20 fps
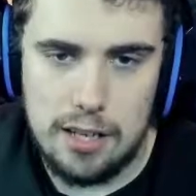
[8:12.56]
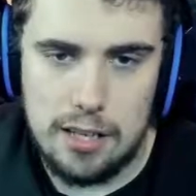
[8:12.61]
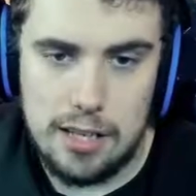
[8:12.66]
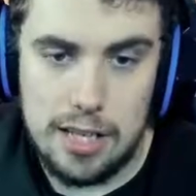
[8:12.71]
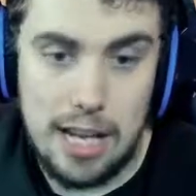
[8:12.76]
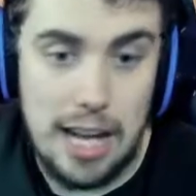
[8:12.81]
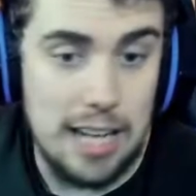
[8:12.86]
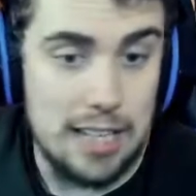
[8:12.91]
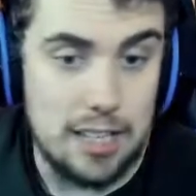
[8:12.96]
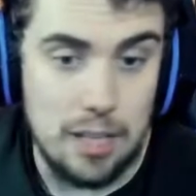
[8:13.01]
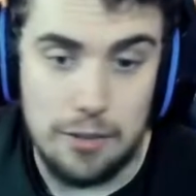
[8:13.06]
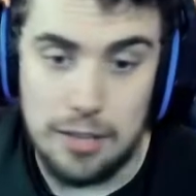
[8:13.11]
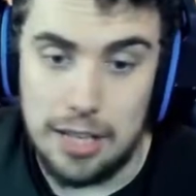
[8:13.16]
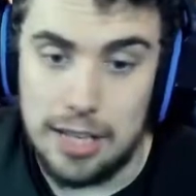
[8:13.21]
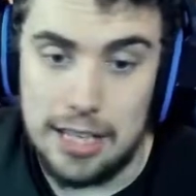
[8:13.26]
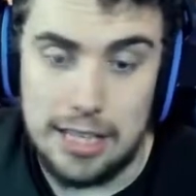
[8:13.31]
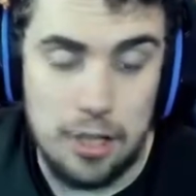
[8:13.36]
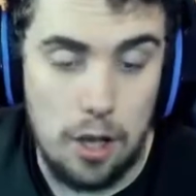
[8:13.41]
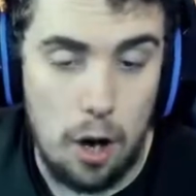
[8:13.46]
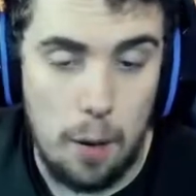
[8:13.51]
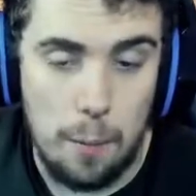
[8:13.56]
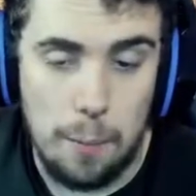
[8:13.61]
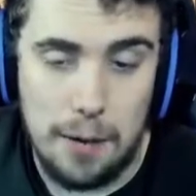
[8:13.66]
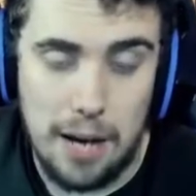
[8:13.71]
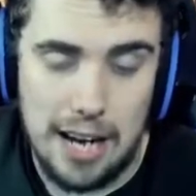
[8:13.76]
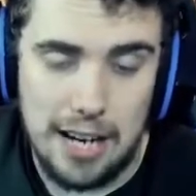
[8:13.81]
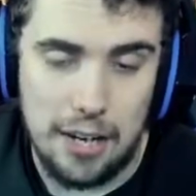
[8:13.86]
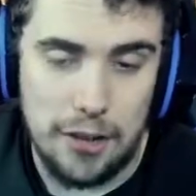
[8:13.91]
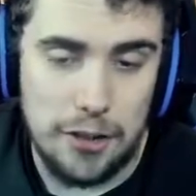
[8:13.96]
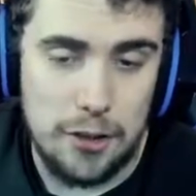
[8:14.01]
that he's not
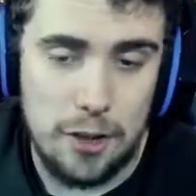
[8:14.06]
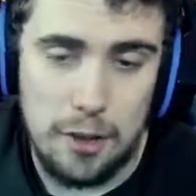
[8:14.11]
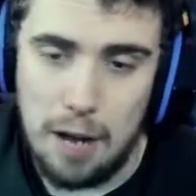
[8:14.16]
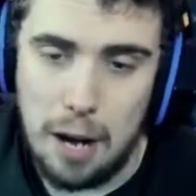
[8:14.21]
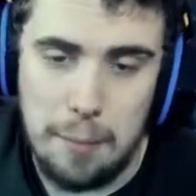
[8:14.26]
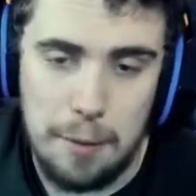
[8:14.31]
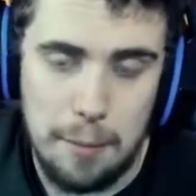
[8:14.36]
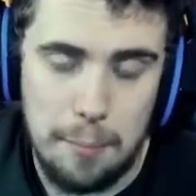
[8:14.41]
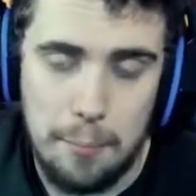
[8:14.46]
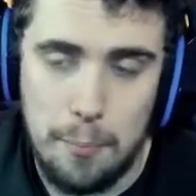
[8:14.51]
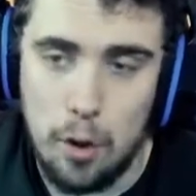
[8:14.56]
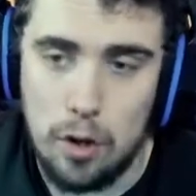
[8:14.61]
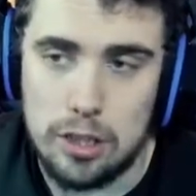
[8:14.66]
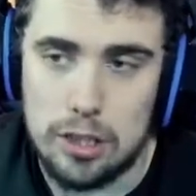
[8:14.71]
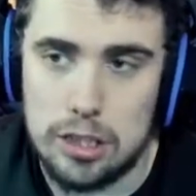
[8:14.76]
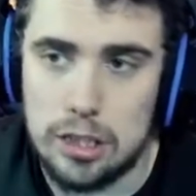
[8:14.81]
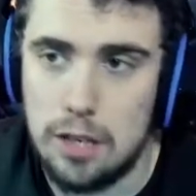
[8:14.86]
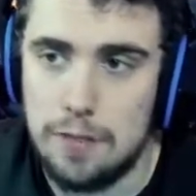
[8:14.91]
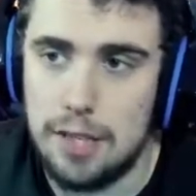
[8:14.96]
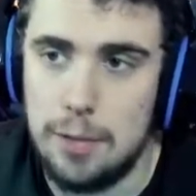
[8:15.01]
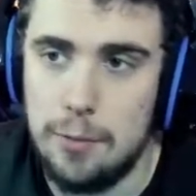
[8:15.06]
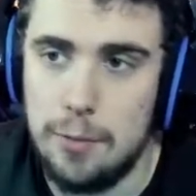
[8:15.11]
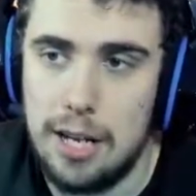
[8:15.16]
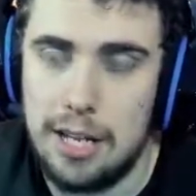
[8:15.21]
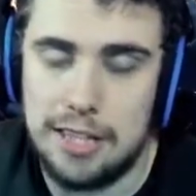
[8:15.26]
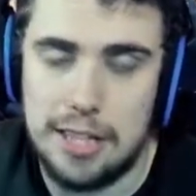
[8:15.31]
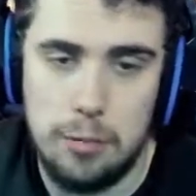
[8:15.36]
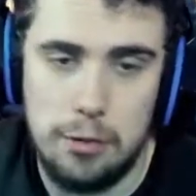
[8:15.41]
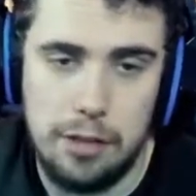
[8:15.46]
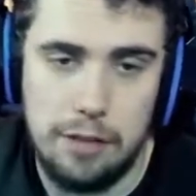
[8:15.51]
playing. I thought it might have been bugged, because obviously we
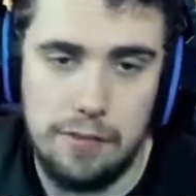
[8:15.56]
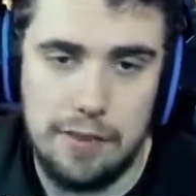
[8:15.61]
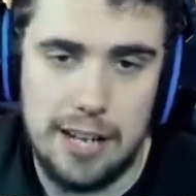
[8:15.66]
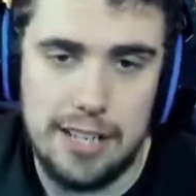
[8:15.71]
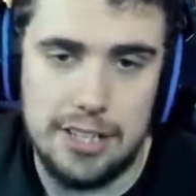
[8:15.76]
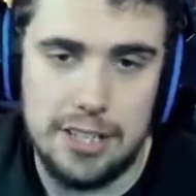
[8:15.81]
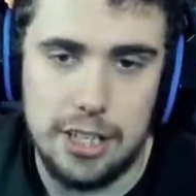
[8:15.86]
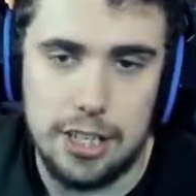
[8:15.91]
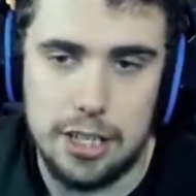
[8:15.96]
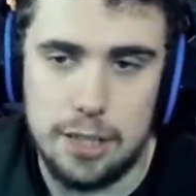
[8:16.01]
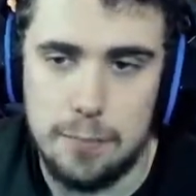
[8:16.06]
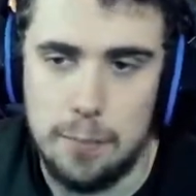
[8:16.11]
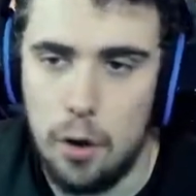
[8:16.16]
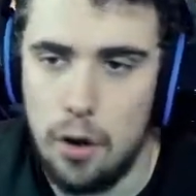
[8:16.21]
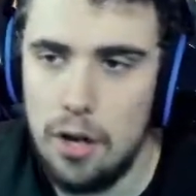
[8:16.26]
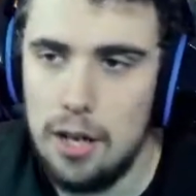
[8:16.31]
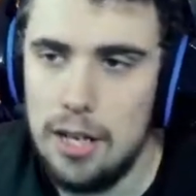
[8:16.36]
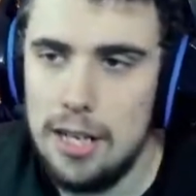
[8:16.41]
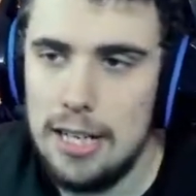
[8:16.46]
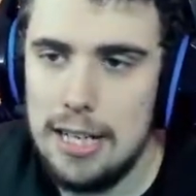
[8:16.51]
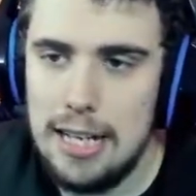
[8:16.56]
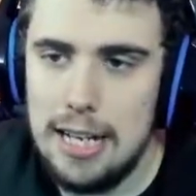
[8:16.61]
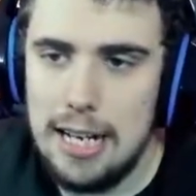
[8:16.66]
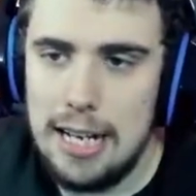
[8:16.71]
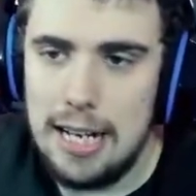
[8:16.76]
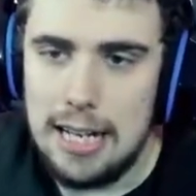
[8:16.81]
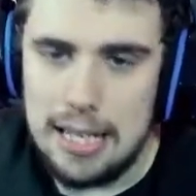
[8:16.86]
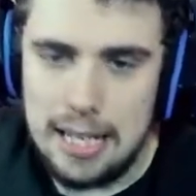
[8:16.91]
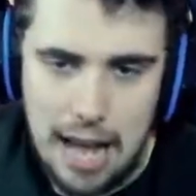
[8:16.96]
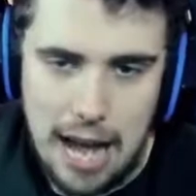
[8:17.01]
had that with Juventus. But
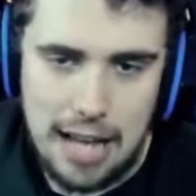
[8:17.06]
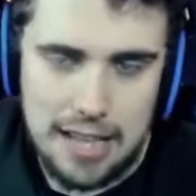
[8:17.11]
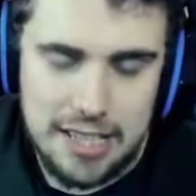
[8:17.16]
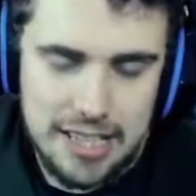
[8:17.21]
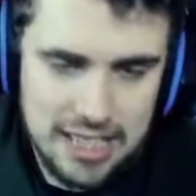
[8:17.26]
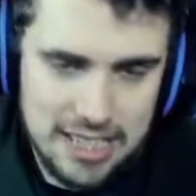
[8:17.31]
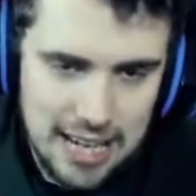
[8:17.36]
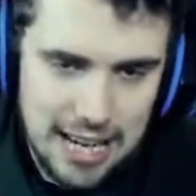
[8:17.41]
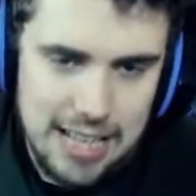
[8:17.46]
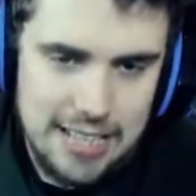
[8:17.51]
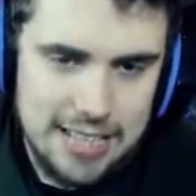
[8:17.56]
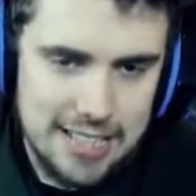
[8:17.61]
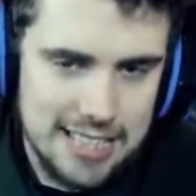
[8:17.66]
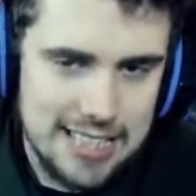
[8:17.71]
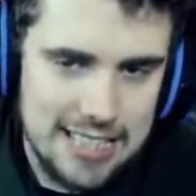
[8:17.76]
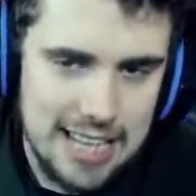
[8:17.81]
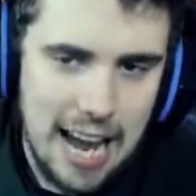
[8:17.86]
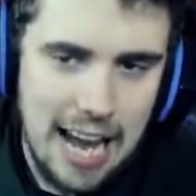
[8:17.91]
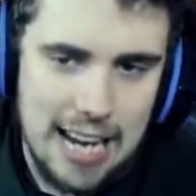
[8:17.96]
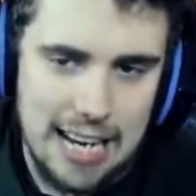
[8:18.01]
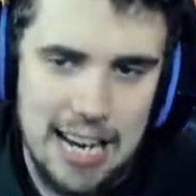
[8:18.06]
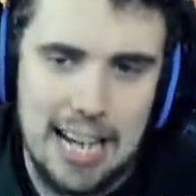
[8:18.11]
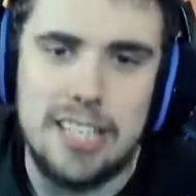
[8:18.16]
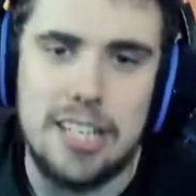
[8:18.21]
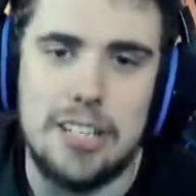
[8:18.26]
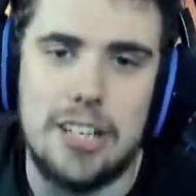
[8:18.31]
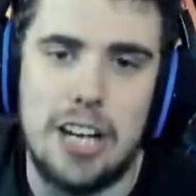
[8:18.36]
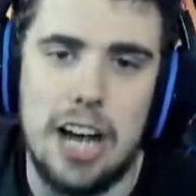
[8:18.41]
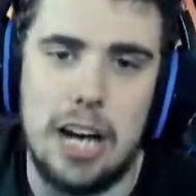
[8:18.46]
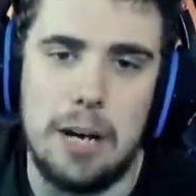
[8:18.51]
yeah, the stage is set,
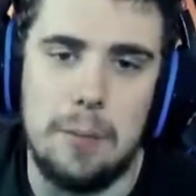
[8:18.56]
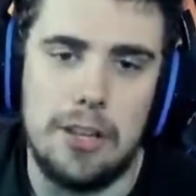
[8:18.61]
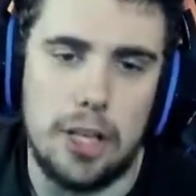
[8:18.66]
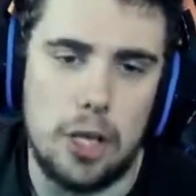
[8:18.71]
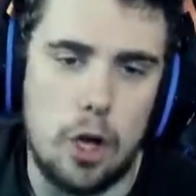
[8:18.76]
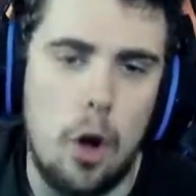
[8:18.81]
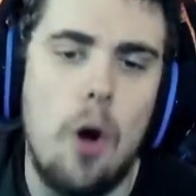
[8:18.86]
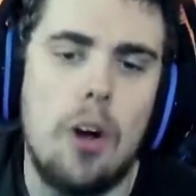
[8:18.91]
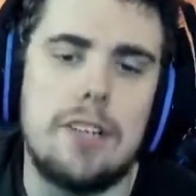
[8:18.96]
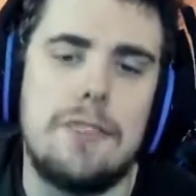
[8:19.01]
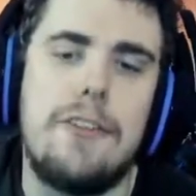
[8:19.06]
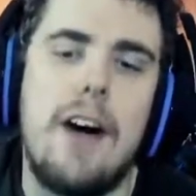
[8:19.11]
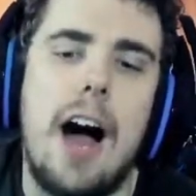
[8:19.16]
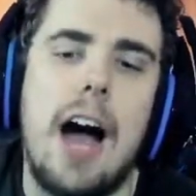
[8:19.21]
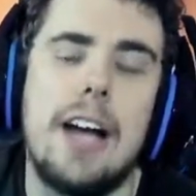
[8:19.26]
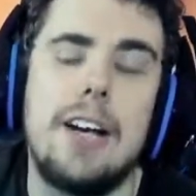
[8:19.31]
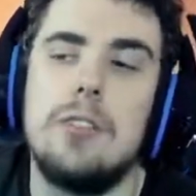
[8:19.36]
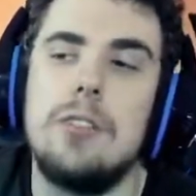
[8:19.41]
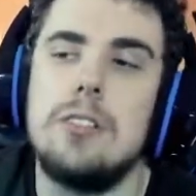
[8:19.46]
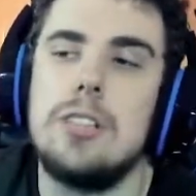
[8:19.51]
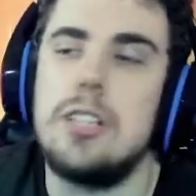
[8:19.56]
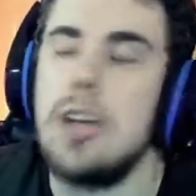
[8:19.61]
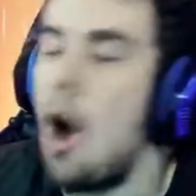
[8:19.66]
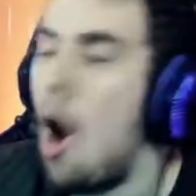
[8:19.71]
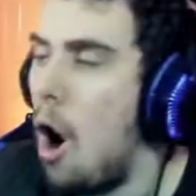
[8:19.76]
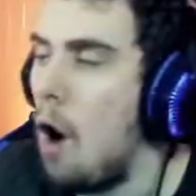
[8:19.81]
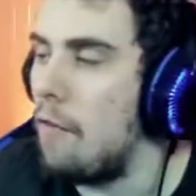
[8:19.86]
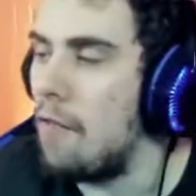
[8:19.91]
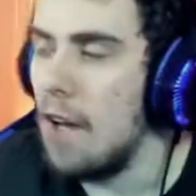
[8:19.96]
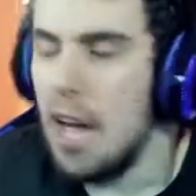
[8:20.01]
ladies and gentlemen. The quarterfinals
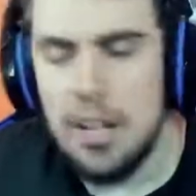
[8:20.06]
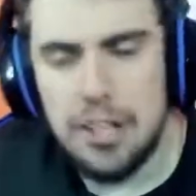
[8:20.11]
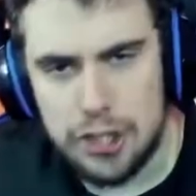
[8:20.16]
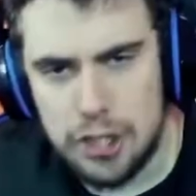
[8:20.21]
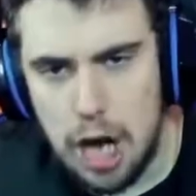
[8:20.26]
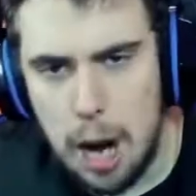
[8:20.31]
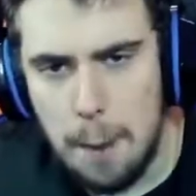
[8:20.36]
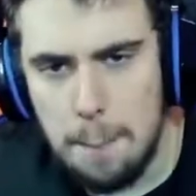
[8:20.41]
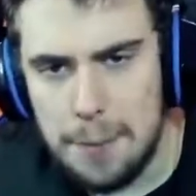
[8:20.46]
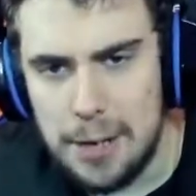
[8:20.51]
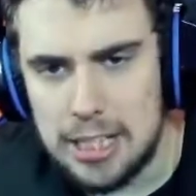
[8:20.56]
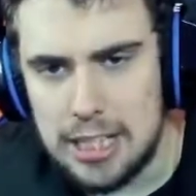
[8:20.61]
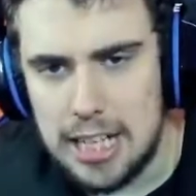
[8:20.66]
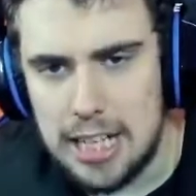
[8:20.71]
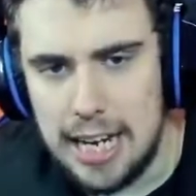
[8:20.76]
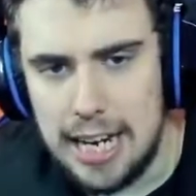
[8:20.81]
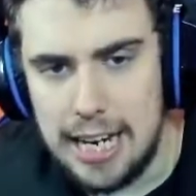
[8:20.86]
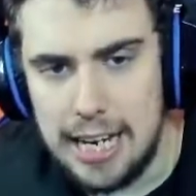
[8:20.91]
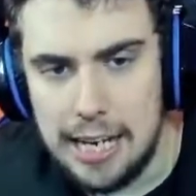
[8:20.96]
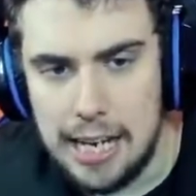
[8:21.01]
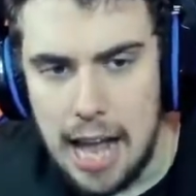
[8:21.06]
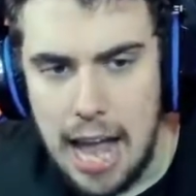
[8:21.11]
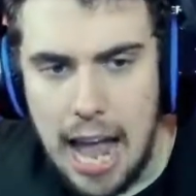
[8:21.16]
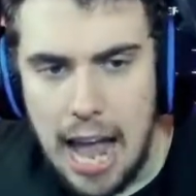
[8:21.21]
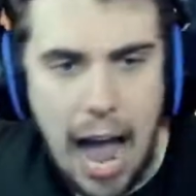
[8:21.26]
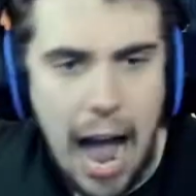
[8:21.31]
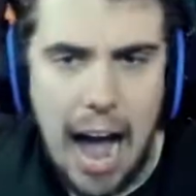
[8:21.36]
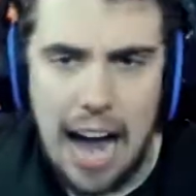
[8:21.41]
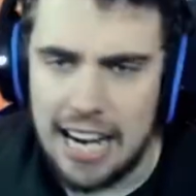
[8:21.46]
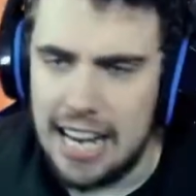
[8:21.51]
of the Champions League,
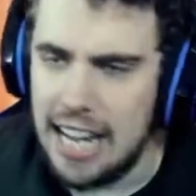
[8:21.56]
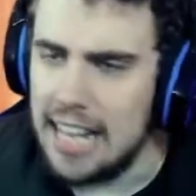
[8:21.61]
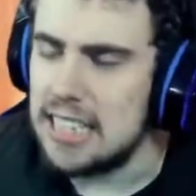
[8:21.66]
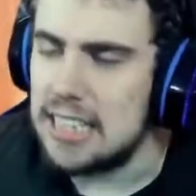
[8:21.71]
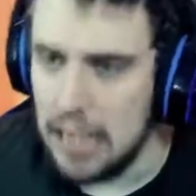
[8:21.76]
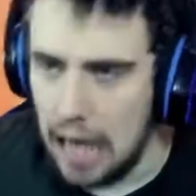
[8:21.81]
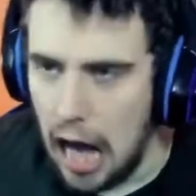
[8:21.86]
and it's